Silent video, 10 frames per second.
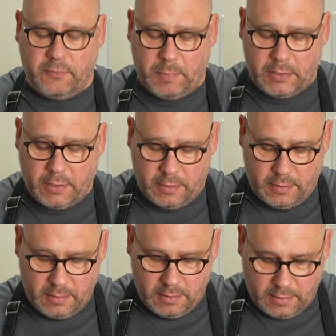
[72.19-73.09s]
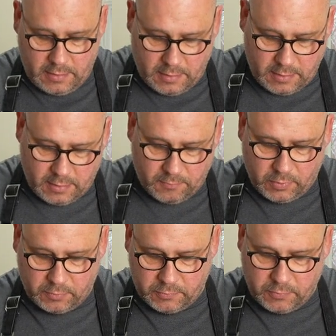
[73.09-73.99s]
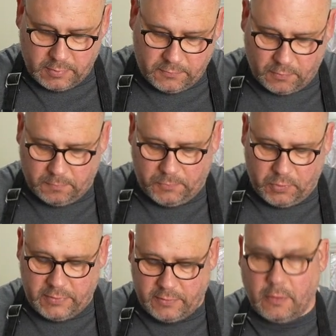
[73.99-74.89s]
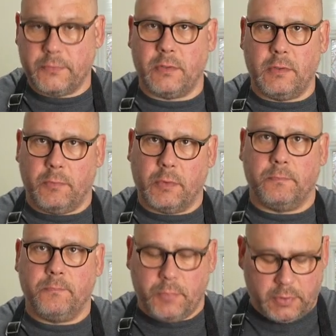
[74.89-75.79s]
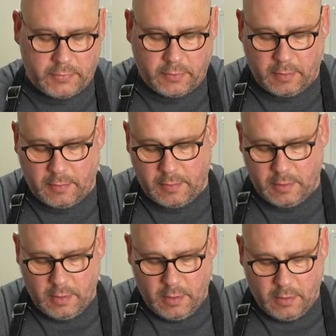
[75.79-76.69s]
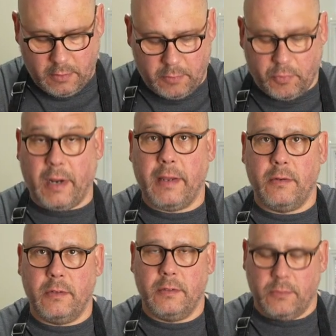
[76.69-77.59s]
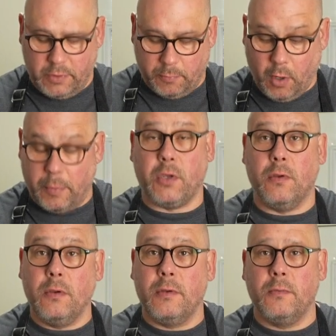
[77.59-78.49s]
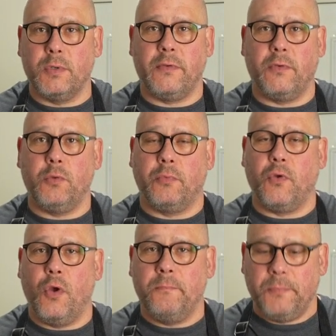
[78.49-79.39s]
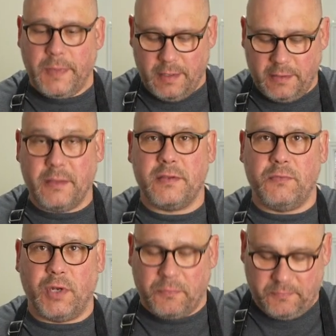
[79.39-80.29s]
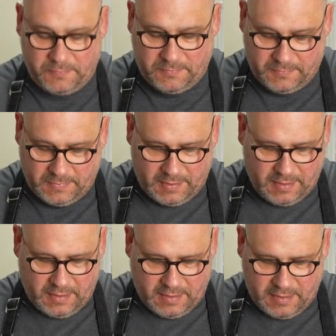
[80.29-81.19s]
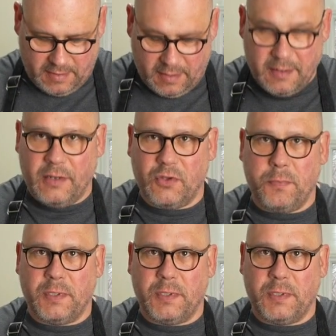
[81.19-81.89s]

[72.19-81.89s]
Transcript: if better. We'll do this for the rest of the afternoon, and we'll put this on the braai or the barbecue, whichever you prefer, this evening. Let's hope it